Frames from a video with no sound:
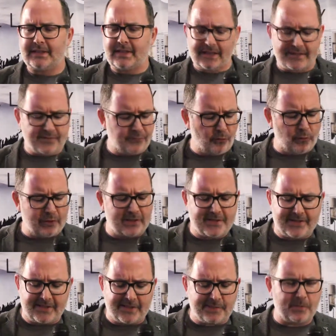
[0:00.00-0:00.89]
It's
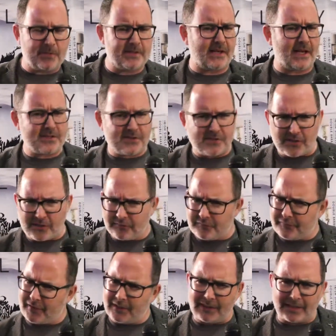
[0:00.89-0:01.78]
46%, so you can
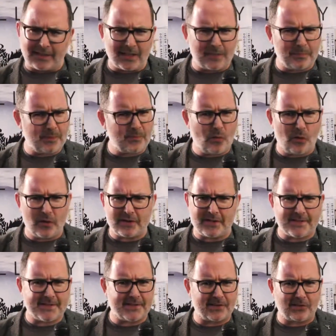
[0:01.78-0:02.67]
feel a little bit more than
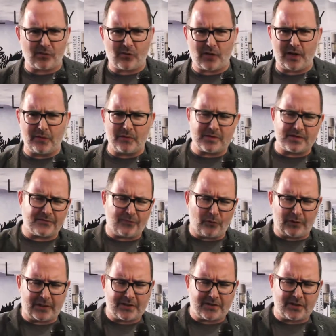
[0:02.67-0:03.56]
the single grain, which is
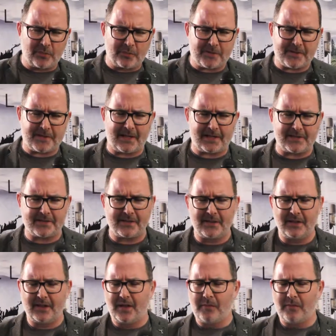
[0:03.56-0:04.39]
42%.